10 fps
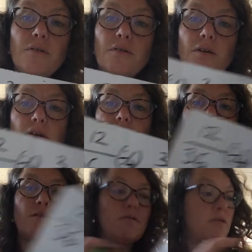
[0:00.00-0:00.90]
Okay,
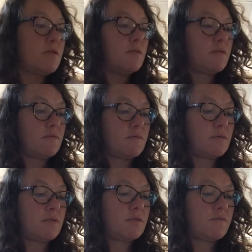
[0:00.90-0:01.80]
so
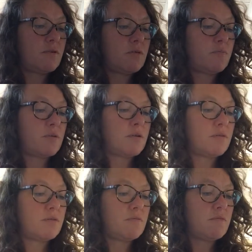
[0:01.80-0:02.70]
divided by
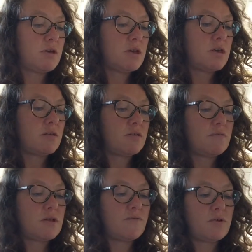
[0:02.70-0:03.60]
3.
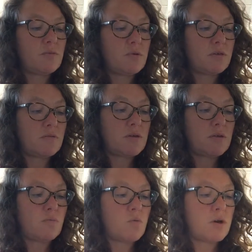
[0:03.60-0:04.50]
3 divided by 3
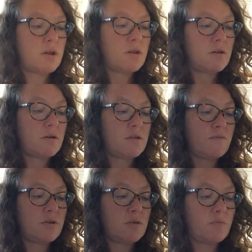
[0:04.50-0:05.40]
is 1. 9
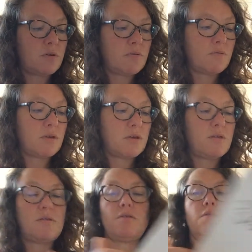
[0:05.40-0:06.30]
divided by 3 is